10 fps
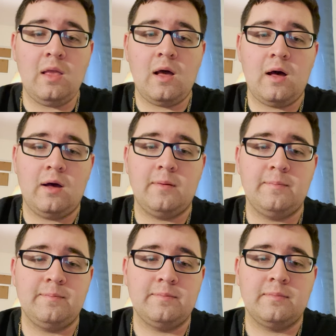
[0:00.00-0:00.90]

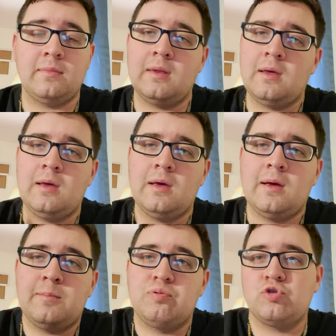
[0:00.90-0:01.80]

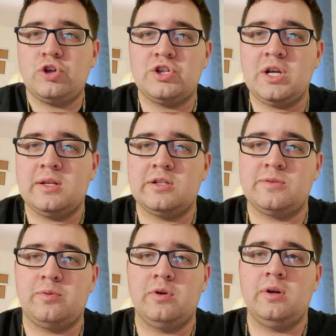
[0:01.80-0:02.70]
appreciate the
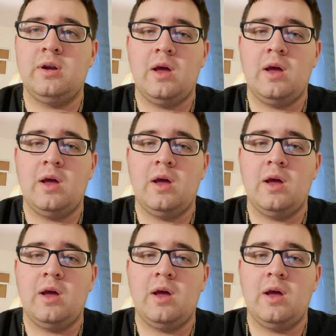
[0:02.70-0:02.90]
support.